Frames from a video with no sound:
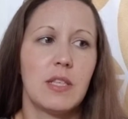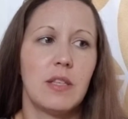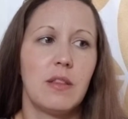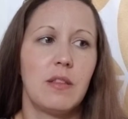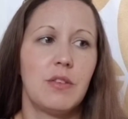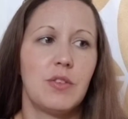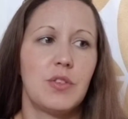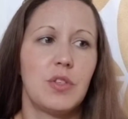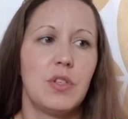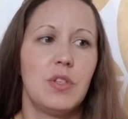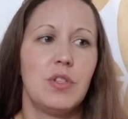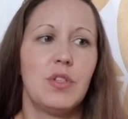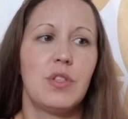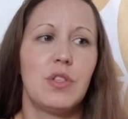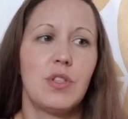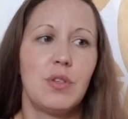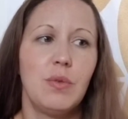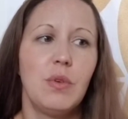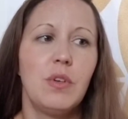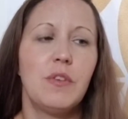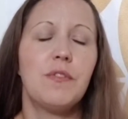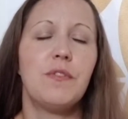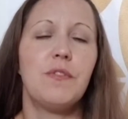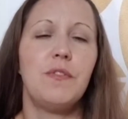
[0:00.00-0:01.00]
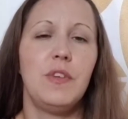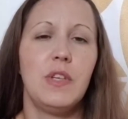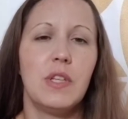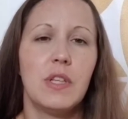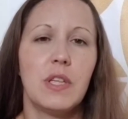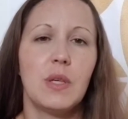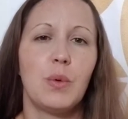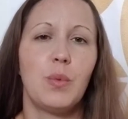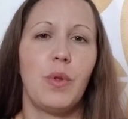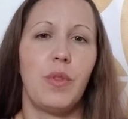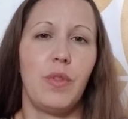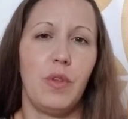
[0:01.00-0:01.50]
there's an intuitive
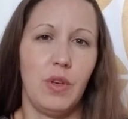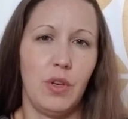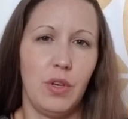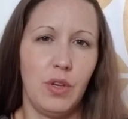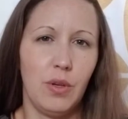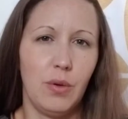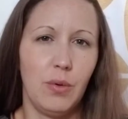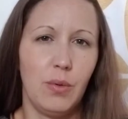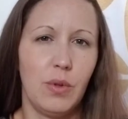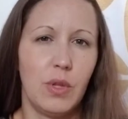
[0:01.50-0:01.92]
feeling within you